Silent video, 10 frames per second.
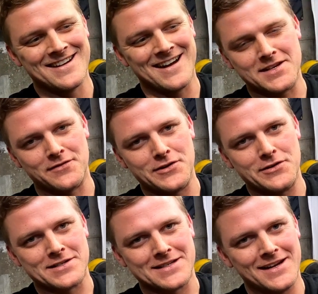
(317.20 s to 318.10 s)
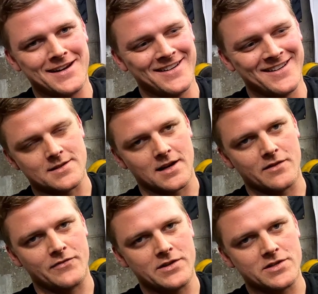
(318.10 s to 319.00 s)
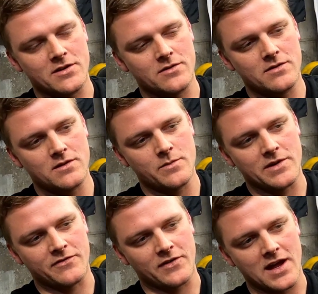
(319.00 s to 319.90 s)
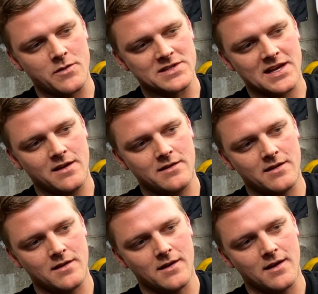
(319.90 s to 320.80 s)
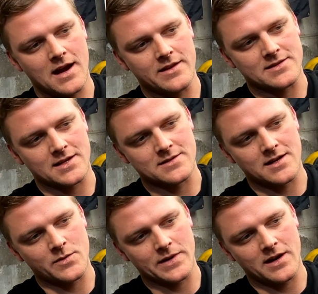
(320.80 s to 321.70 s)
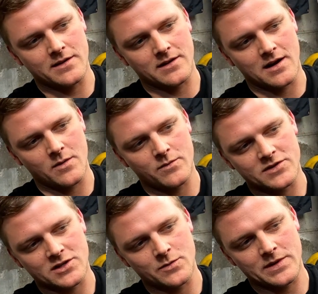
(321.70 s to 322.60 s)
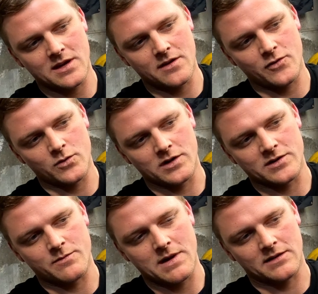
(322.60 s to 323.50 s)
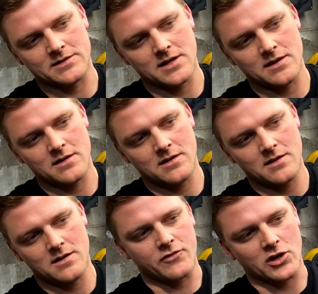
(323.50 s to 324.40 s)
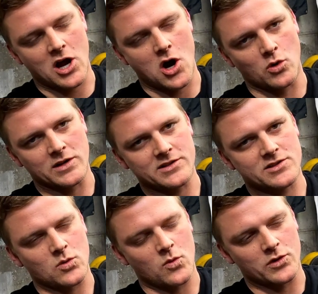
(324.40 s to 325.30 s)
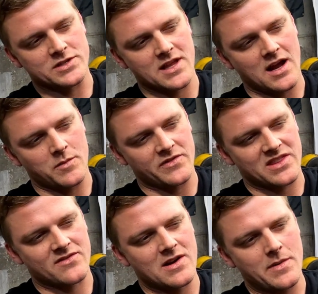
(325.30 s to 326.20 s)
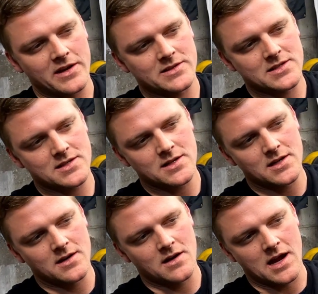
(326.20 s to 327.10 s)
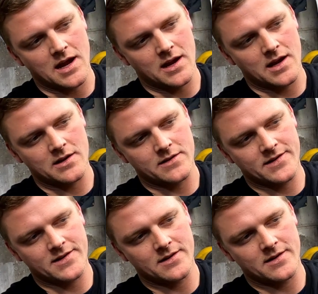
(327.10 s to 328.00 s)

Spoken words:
easier for you to see. This is unconventional, but flame is heat, and this does need to be heated up. I'm just going to be careful not to melt it. I've got to hold it towards the helmet for 3 minutes, and